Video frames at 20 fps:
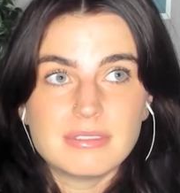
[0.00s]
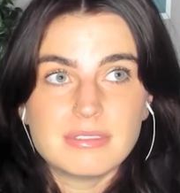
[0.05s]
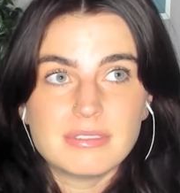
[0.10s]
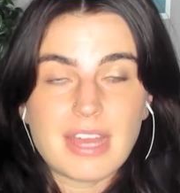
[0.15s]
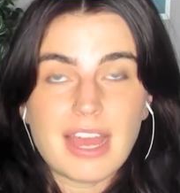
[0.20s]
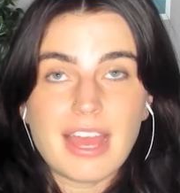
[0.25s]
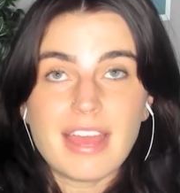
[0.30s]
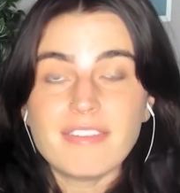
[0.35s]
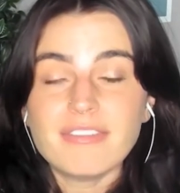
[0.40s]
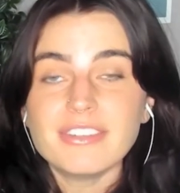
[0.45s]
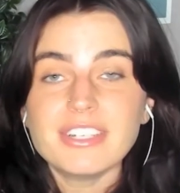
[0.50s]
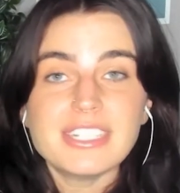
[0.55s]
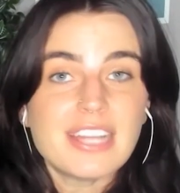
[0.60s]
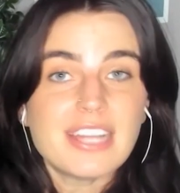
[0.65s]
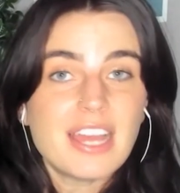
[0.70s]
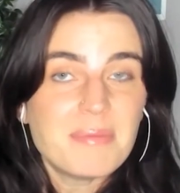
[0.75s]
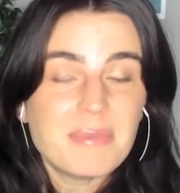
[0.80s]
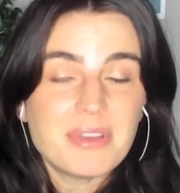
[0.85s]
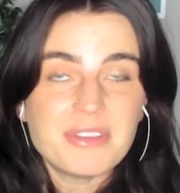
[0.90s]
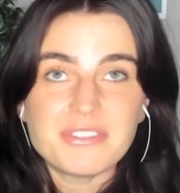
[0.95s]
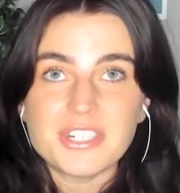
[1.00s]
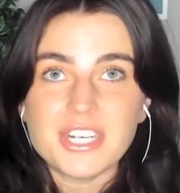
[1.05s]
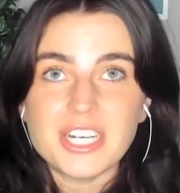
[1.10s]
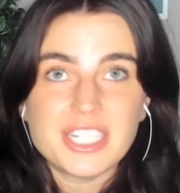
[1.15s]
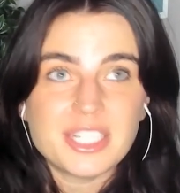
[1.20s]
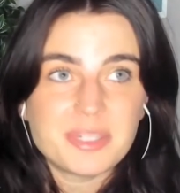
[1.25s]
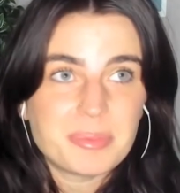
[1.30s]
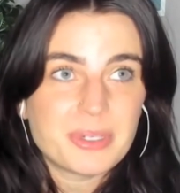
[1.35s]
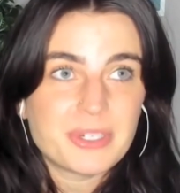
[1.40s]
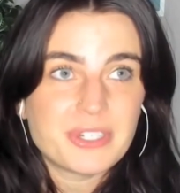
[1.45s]
Every time I've tried
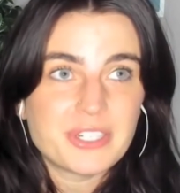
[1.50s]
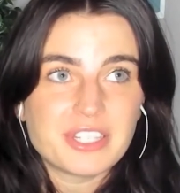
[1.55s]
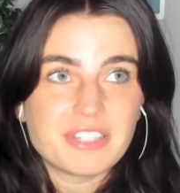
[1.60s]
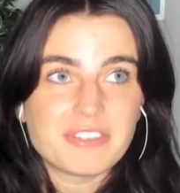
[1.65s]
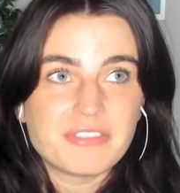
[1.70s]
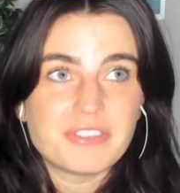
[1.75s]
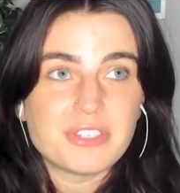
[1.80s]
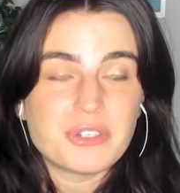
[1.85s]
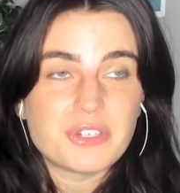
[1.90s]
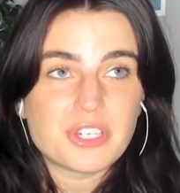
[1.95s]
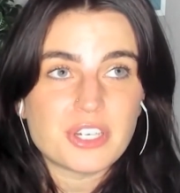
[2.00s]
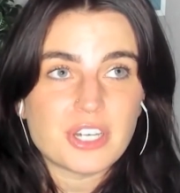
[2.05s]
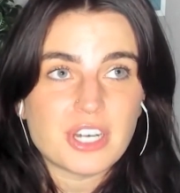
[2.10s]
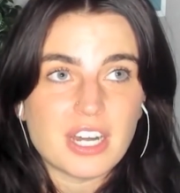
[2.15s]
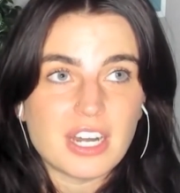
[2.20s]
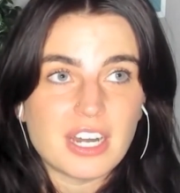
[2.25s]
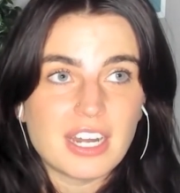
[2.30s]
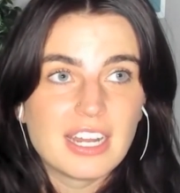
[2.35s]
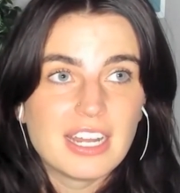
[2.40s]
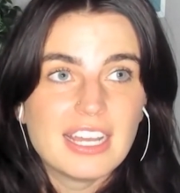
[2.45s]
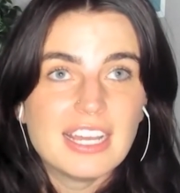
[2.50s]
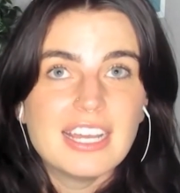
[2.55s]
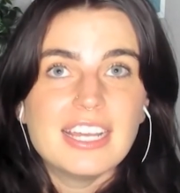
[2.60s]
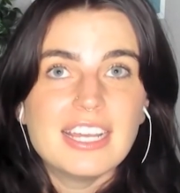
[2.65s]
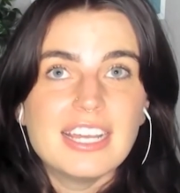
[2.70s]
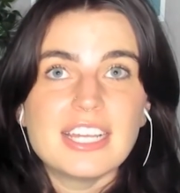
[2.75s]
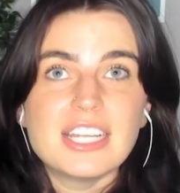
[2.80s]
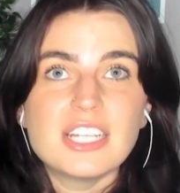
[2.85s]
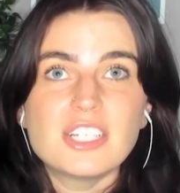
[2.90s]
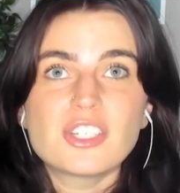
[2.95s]
to predict the future,
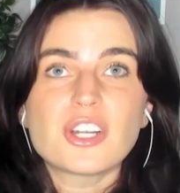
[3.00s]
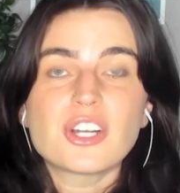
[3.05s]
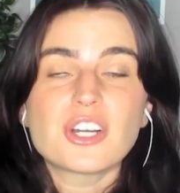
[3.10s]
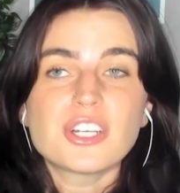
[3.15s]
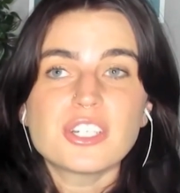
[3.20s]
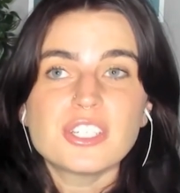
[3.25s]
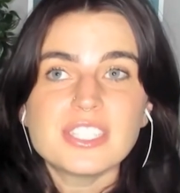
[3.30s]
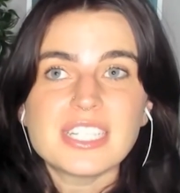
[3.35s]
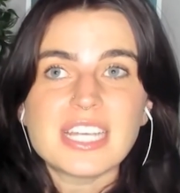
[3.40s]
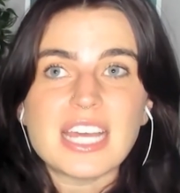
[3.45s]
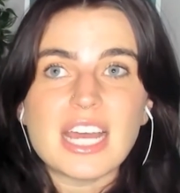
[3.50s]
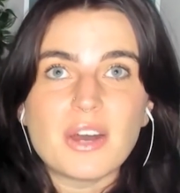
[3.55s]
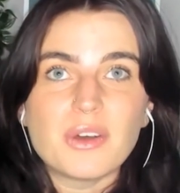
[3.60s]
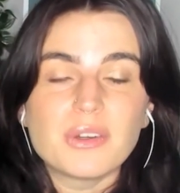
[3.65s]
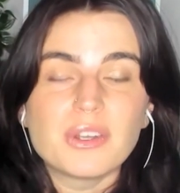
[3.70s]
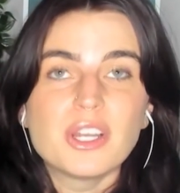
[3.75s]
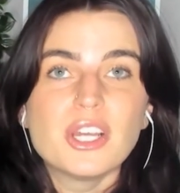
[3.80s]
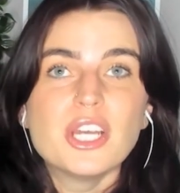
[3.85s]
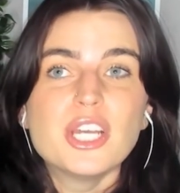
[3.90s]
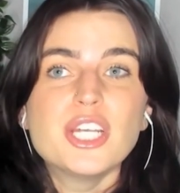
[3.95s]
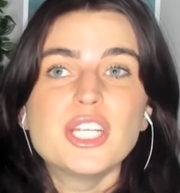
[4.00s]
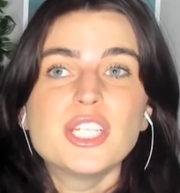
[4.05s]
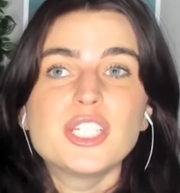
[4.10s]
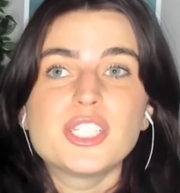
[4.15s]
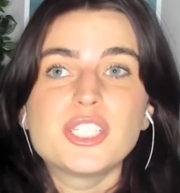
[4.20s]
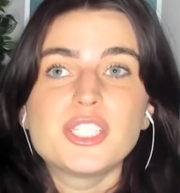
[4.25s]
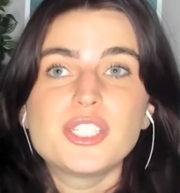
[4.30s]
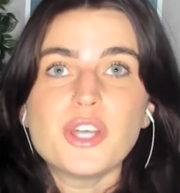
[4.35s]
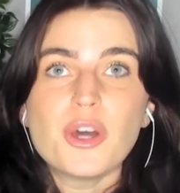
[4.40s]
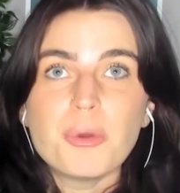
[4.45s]
it turns out
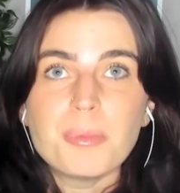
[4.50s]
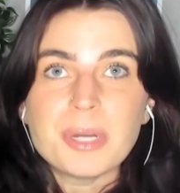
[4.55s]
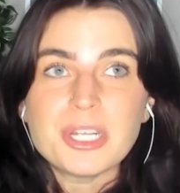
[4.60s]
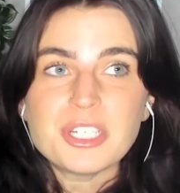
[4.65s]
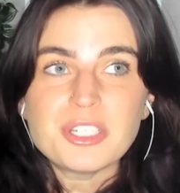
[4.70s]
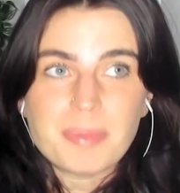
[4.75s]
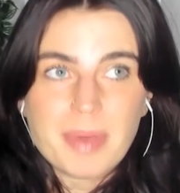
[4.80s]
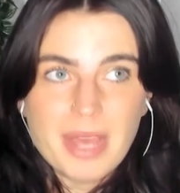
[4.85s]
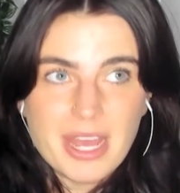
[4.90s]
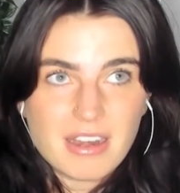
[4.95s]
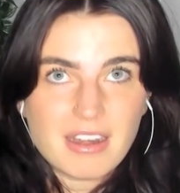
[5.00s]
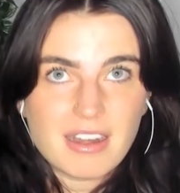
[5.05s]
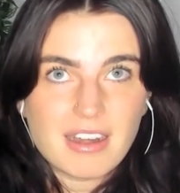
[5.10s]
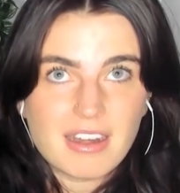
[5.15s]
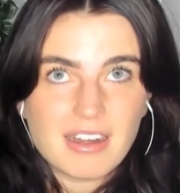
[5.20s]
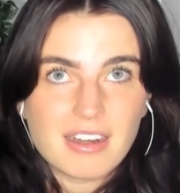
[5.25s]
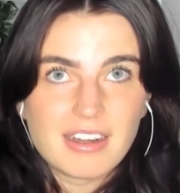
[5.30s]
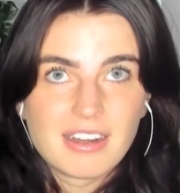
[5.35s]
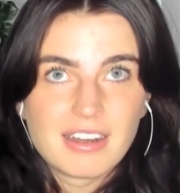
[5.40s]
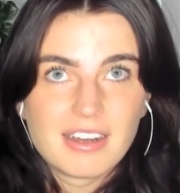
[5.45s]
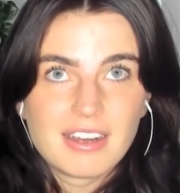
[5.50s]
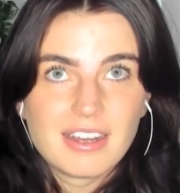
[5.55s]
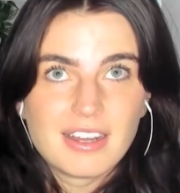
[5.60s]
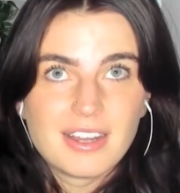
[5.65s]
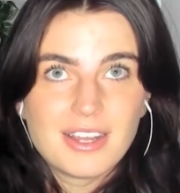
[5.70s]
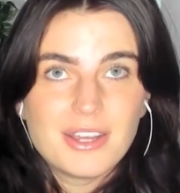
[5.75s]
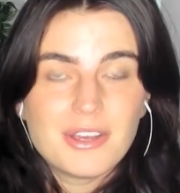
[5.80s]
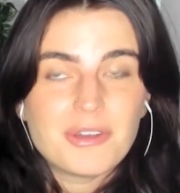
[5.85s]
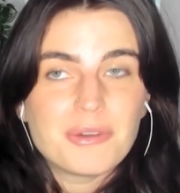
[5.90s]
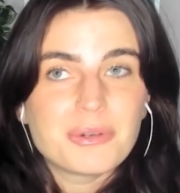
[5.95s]
so much better
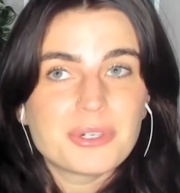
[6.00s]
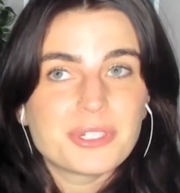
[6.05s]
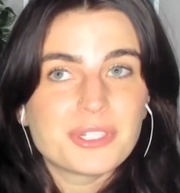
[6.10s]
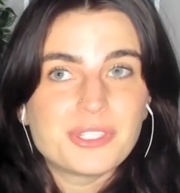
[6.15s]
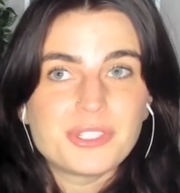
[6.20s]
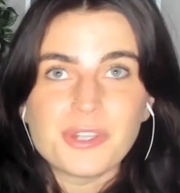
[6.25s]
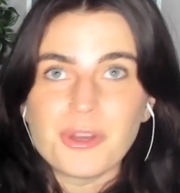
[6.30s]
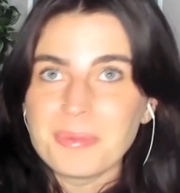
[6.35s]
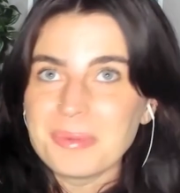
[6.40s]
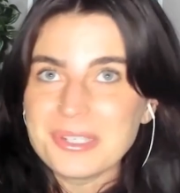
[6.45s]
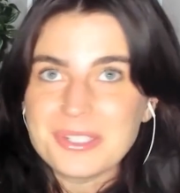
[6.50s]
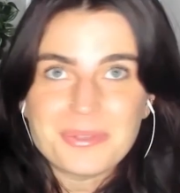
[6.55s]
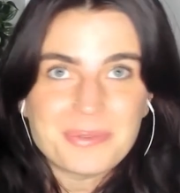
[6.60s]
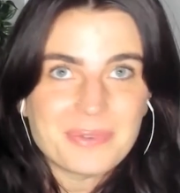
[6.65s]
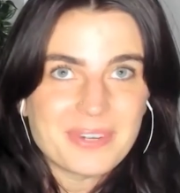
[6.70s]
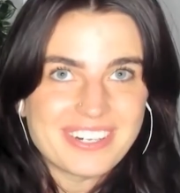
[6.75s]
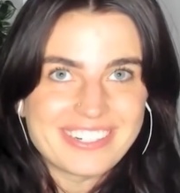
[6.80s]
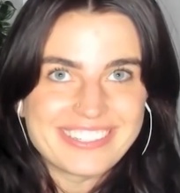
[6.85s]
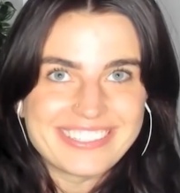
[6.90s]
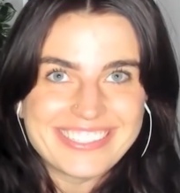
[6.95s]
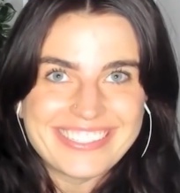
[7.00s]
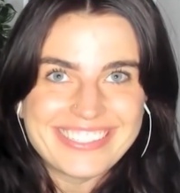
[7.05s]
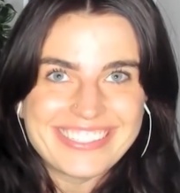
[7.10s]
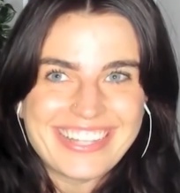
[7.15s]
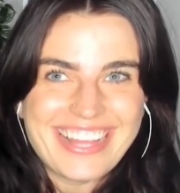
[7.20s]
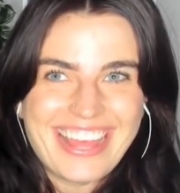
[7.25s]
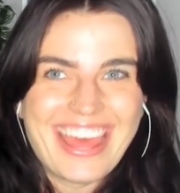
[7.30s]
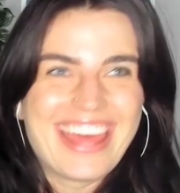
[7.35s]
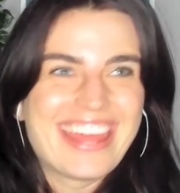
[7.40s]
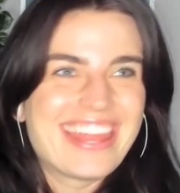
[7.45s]
or so much worse
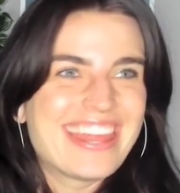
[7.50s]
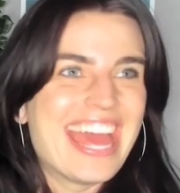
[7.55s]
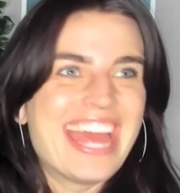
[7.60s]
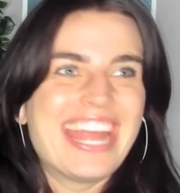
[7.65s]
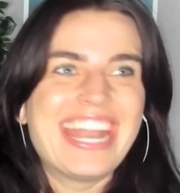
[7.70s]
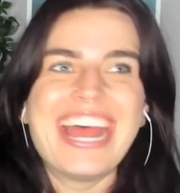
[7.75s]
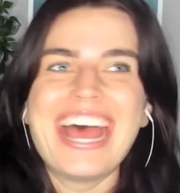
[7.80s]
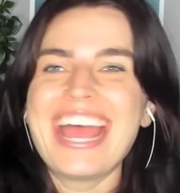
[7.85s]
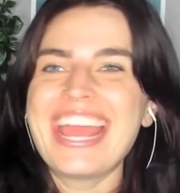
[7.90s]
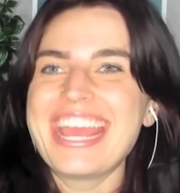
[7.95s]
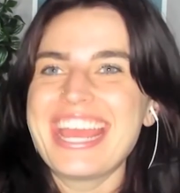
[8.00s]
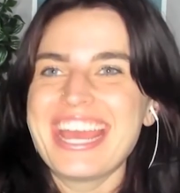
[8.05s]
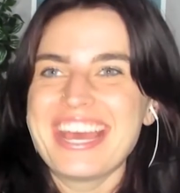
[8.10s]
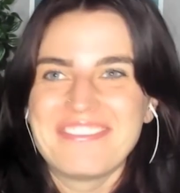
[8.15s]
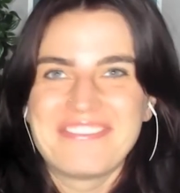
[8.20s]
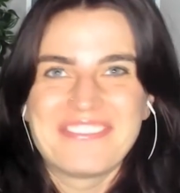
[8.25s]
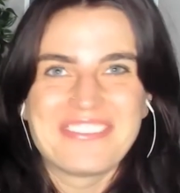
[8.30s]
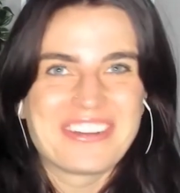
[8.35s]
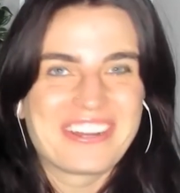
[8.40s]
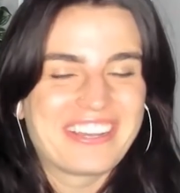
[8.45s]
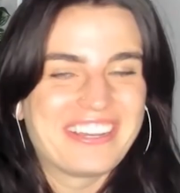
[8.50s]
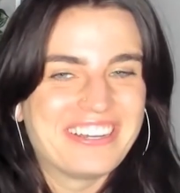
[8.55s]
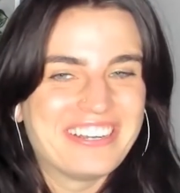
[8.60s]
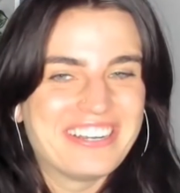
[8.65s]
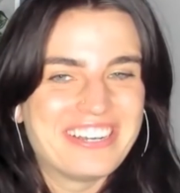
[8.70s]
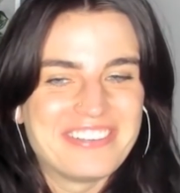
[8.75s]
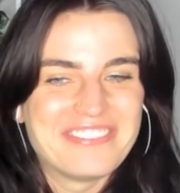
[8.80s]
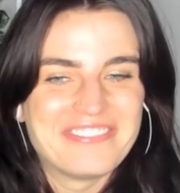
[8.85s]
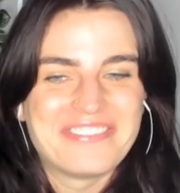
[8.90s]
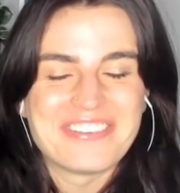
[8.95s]
than I ever
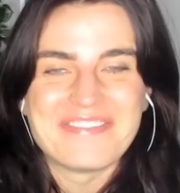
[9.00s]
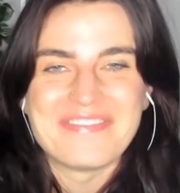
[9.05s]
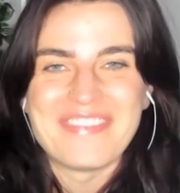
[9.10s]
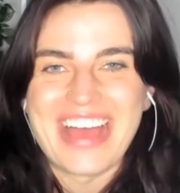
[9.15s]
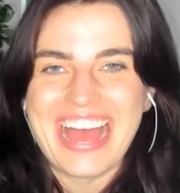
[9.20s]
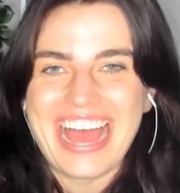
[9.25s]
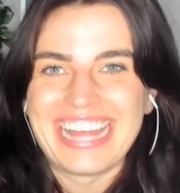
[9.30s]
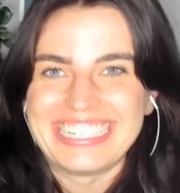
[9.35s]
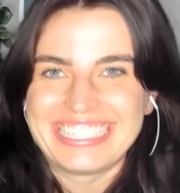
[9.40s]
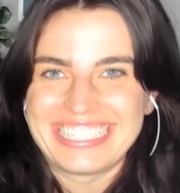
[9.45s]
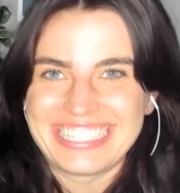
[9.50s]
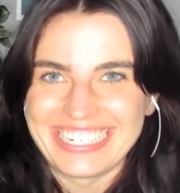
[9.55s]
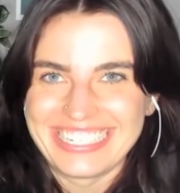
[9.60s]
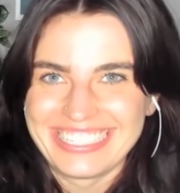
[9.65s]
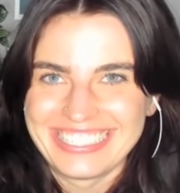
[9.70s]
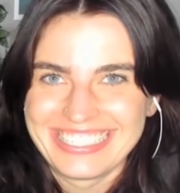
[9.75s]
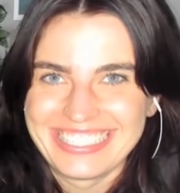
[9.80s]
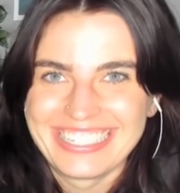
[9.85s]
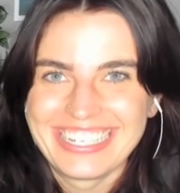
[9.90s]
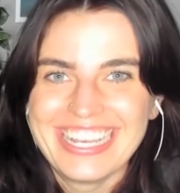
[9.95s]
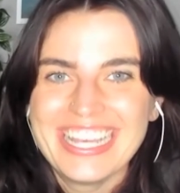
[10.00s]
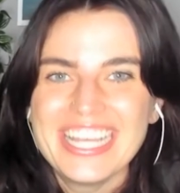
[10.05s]
could have imagined.